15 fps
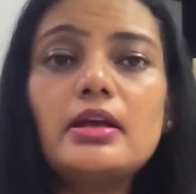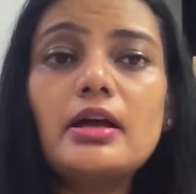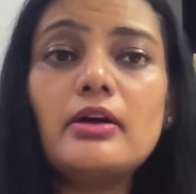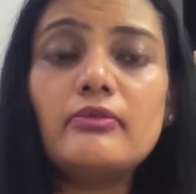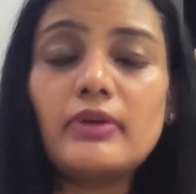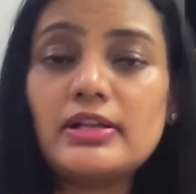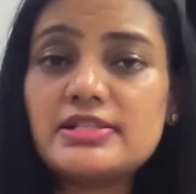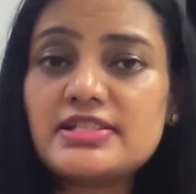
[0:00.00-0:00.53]

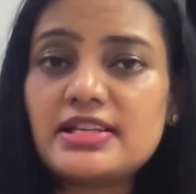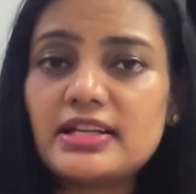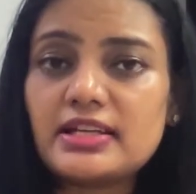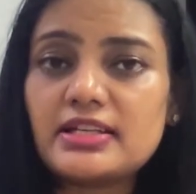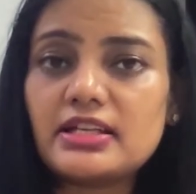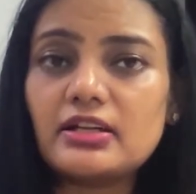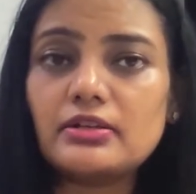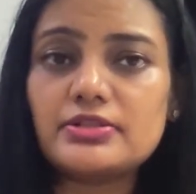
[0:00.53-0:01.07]
While
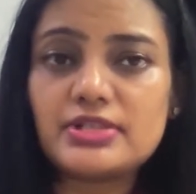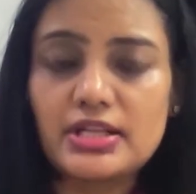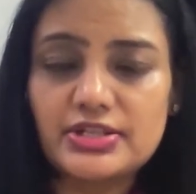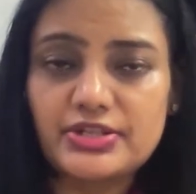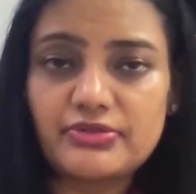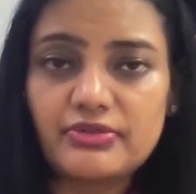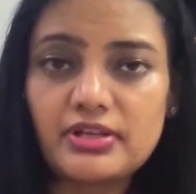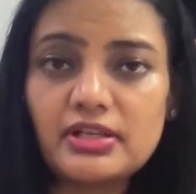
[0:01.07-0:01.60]
selecting a
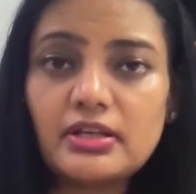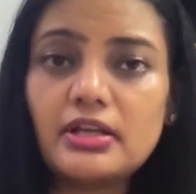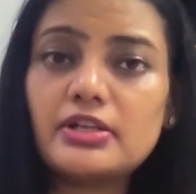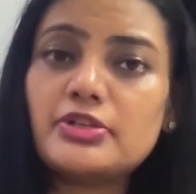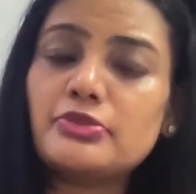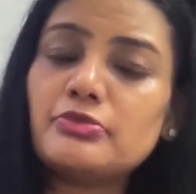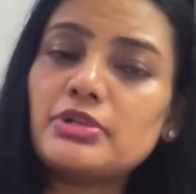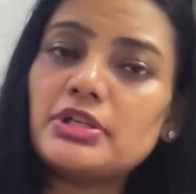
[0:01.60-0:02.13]
sunscreen,
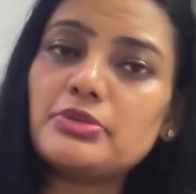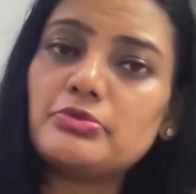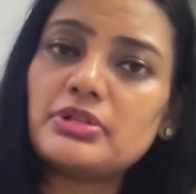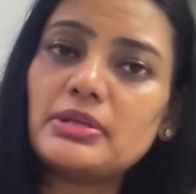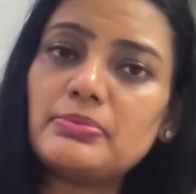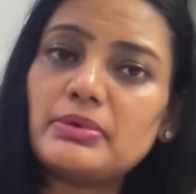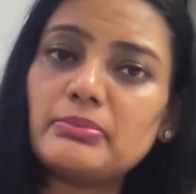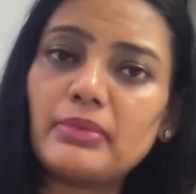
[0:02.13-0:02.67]
you need to
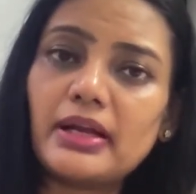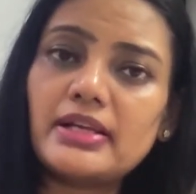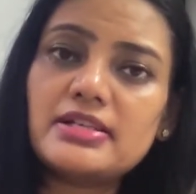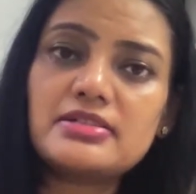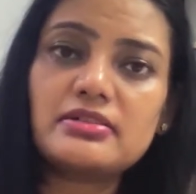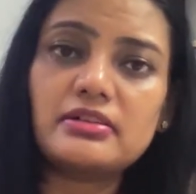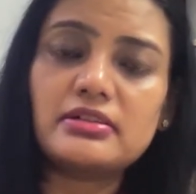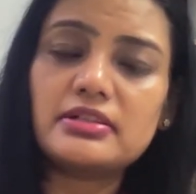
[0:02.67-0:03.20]
keep in mind
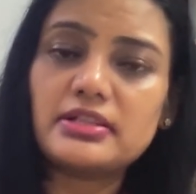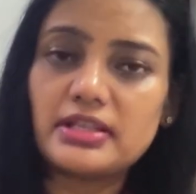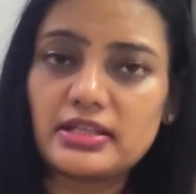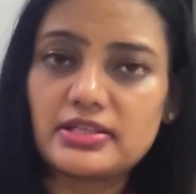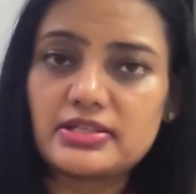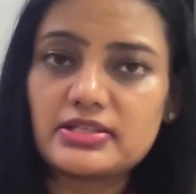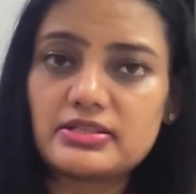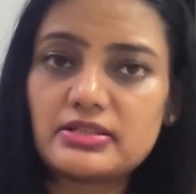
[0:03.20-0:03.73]
certain
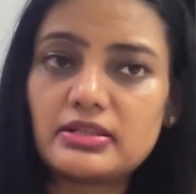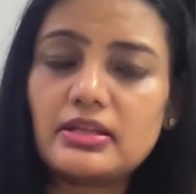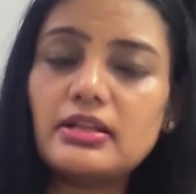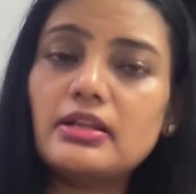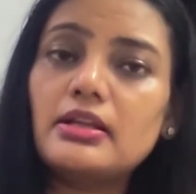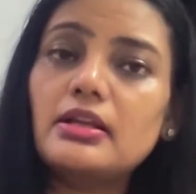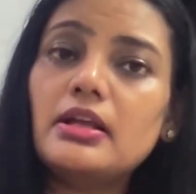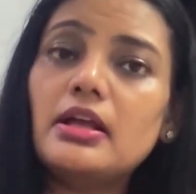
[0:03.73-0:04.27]
things.
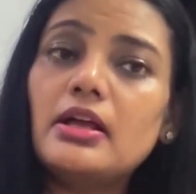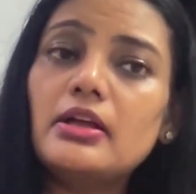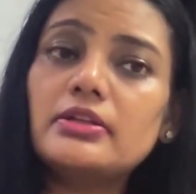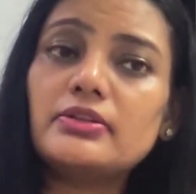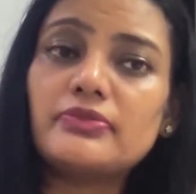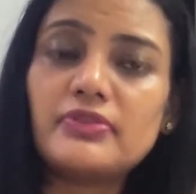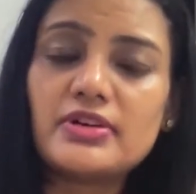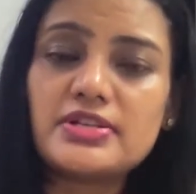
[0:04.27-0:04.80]
The
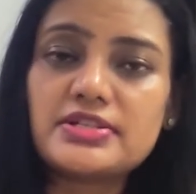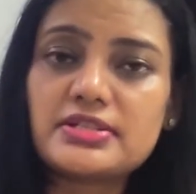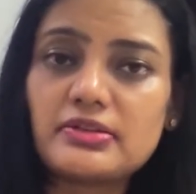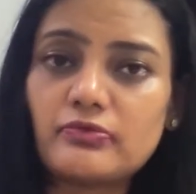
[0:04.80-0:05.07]
first and